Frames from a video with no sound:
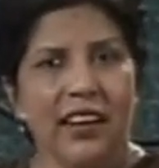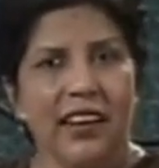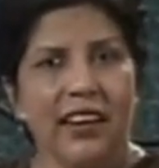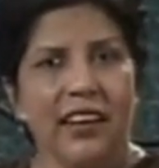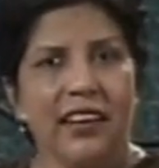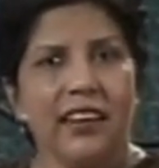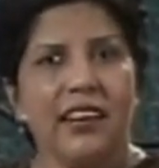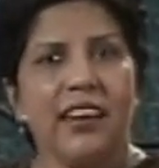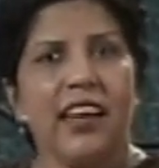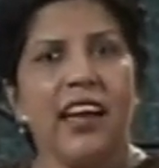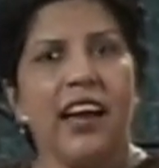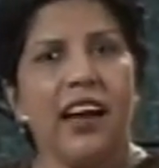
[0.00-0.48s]

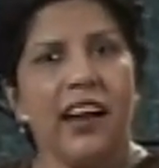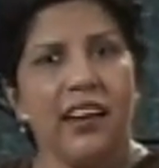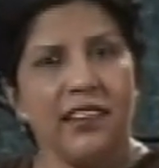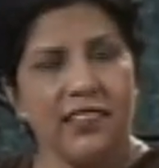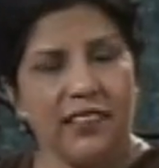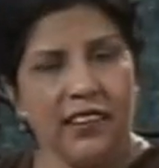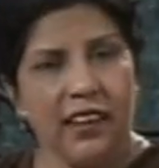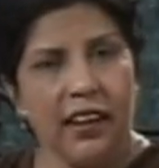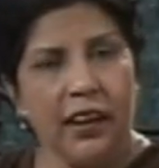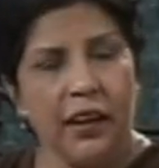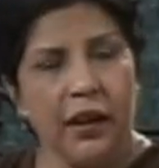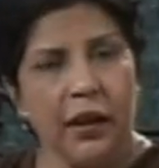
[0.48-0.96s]

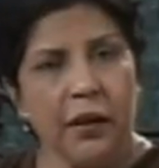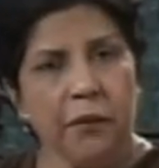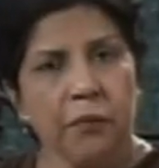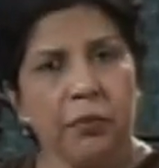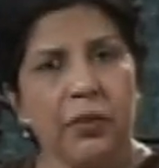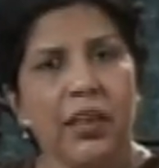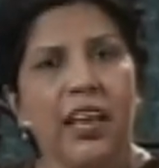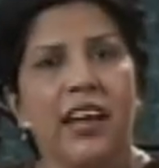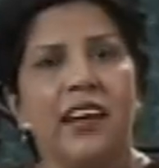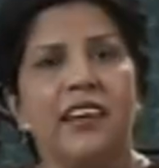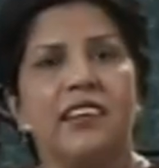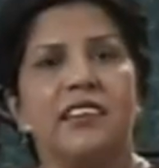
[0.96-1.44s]
Lihaza,
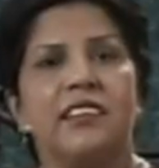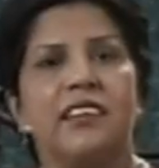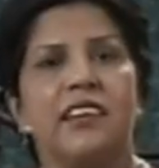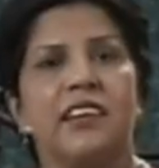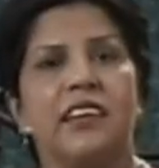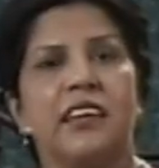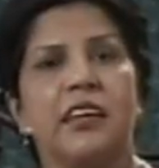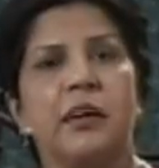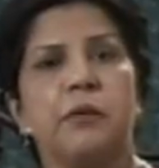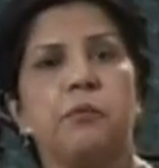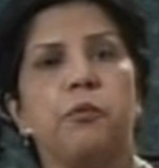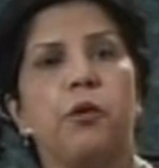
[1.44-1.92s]

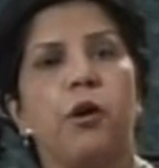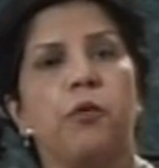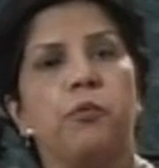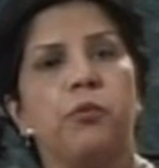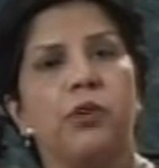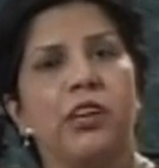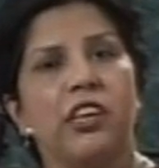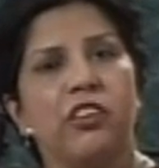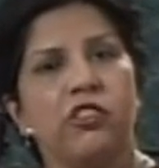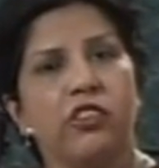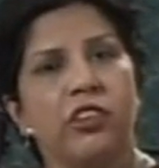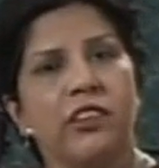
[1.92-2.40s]
the
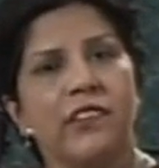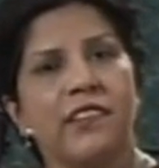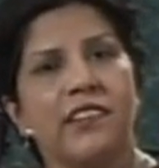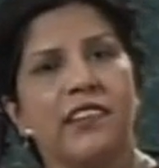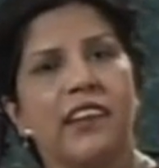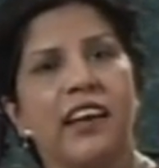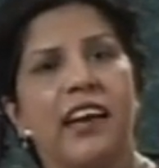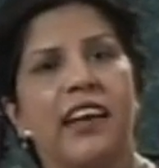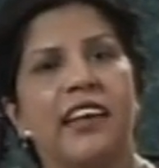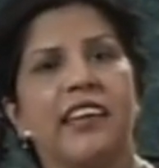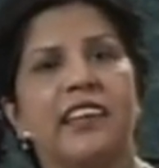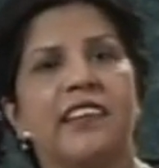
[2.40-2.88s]
population
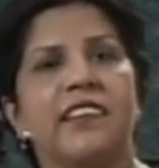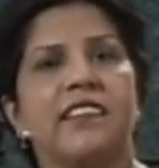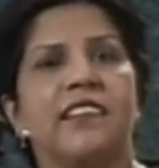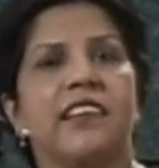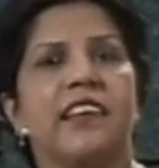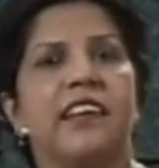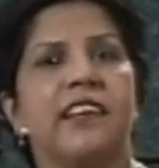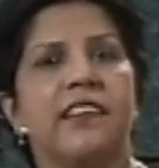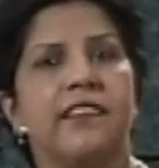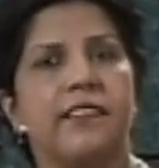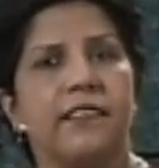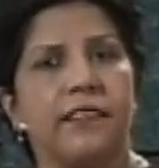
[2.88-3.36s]
size
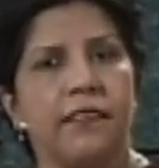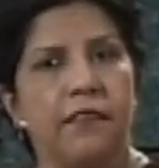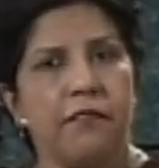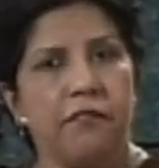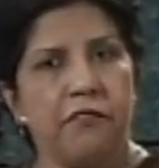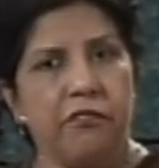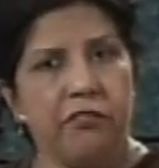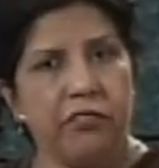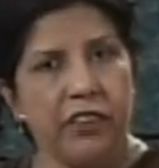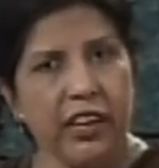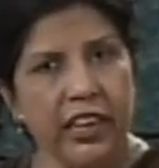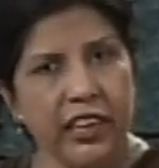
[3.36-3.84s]
is
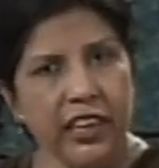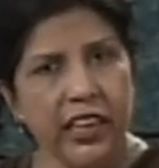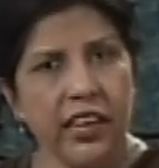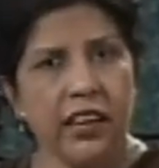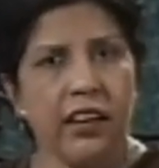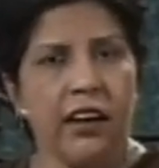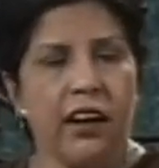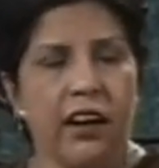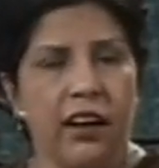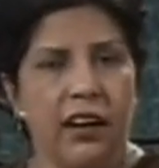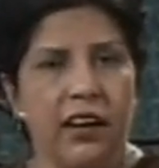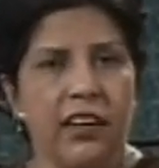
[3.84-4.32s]
very
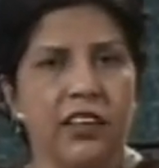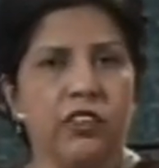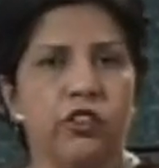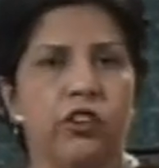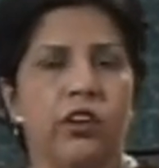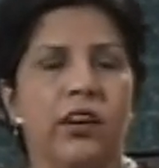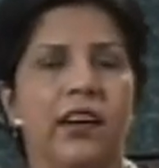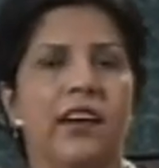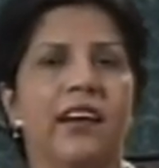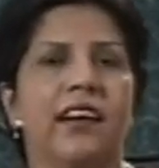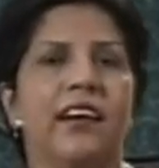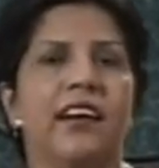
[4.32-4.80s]
large
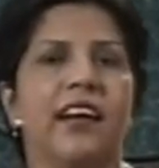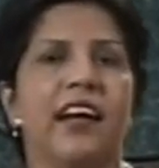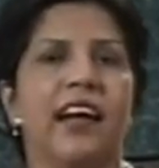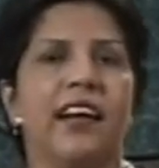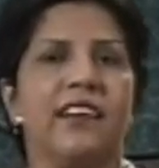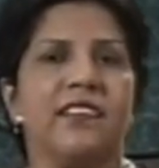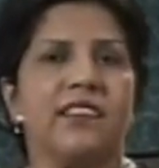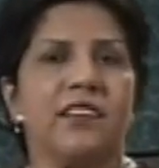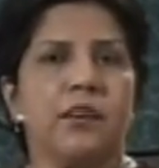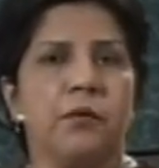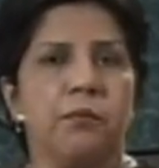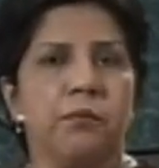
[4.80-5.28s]
as
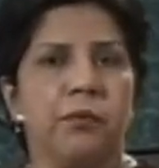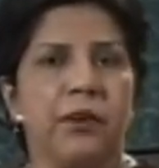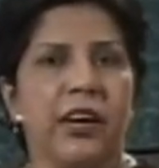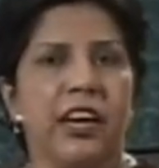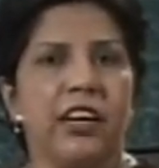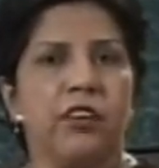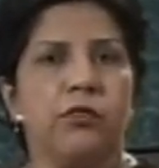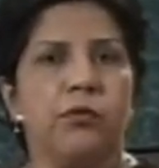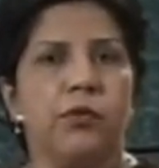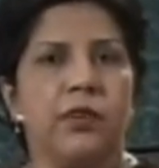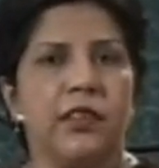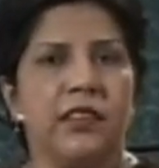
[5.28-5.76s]
compared
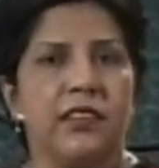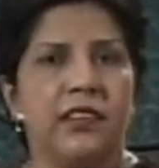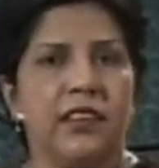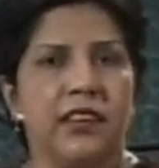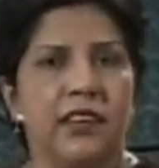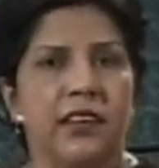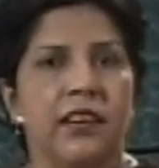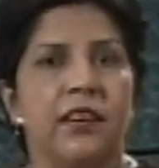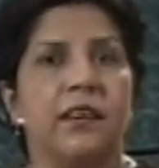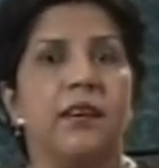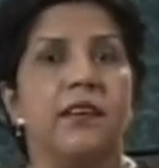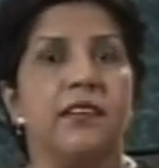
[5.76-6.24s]
with
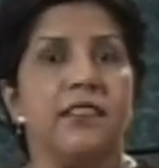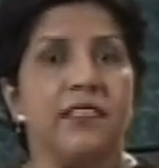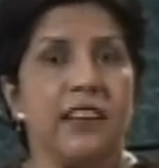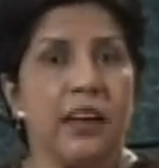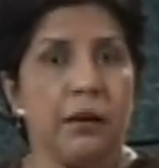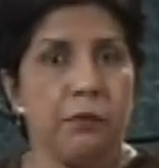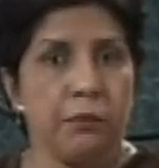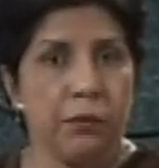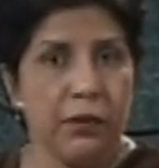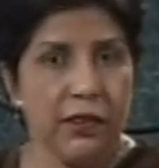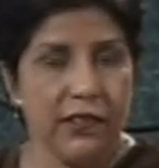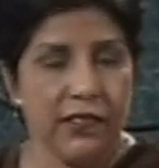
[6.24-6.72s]
the
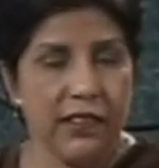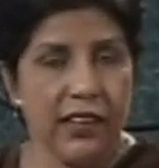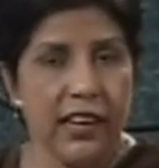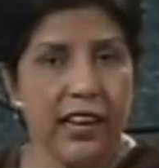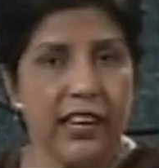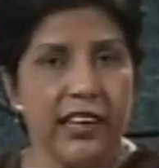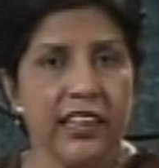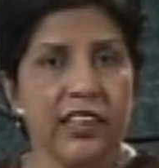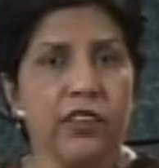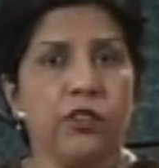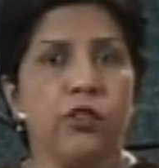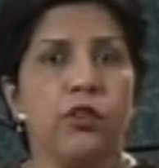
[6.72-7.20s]
sample
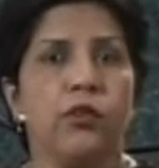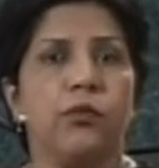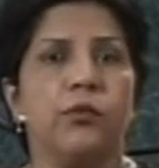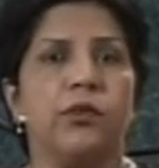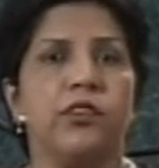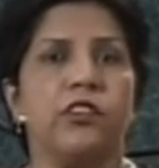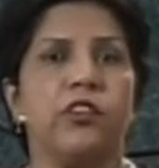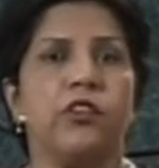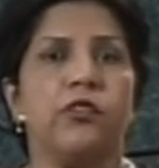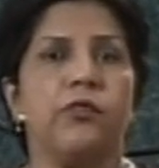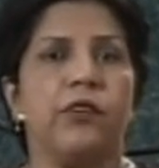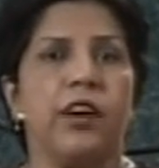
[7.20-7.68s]
size which
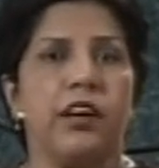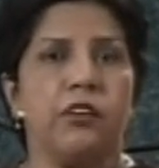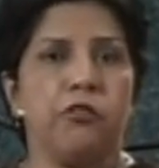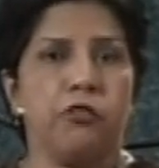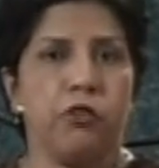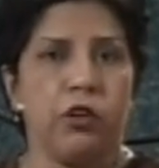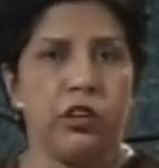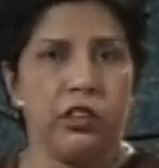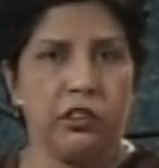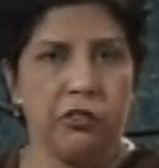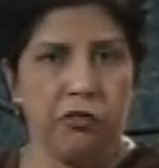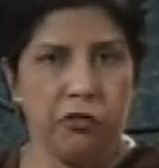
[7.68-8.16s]
is
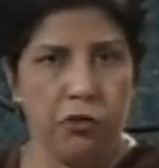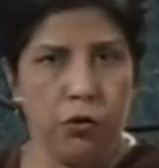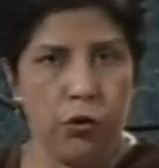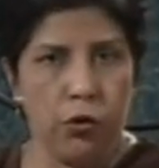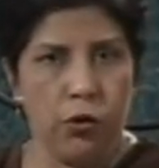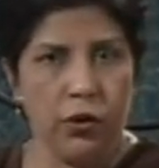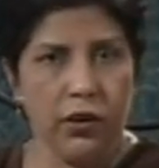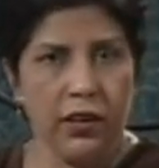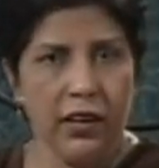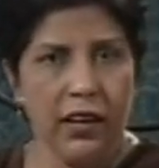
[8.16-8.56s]
144